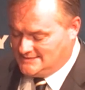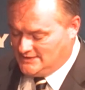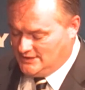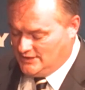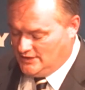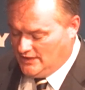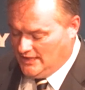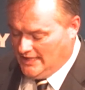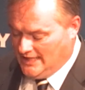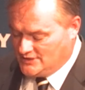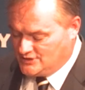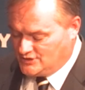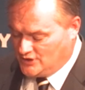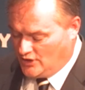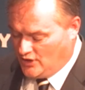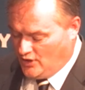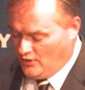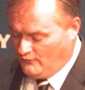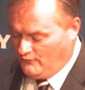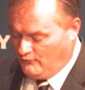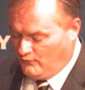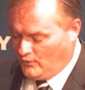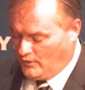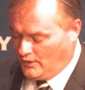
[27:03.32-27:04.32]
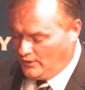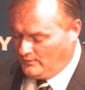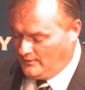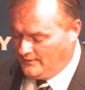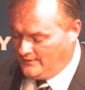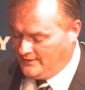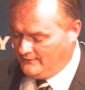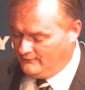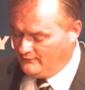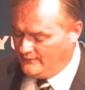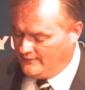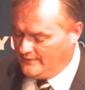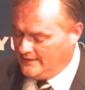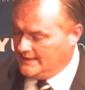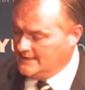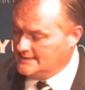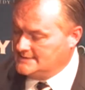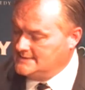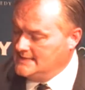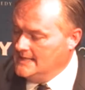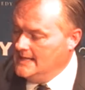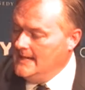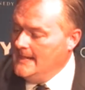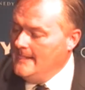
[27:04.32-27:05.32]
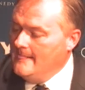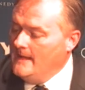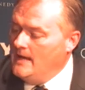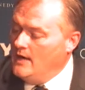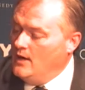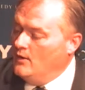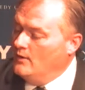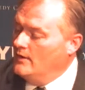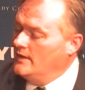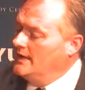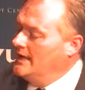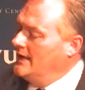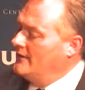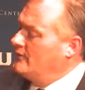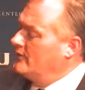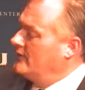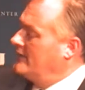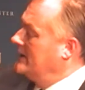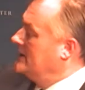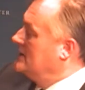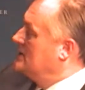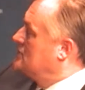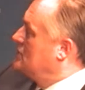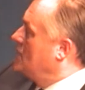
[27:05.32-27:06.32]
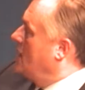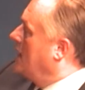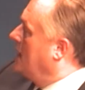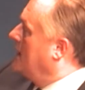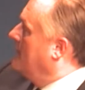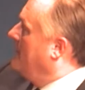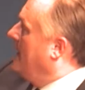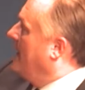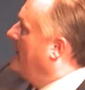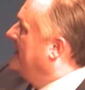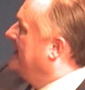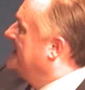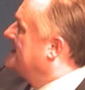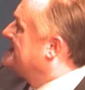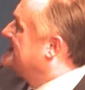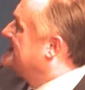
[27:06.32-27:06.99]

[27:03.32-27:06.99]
you go forward with different things. Another thing to talk about is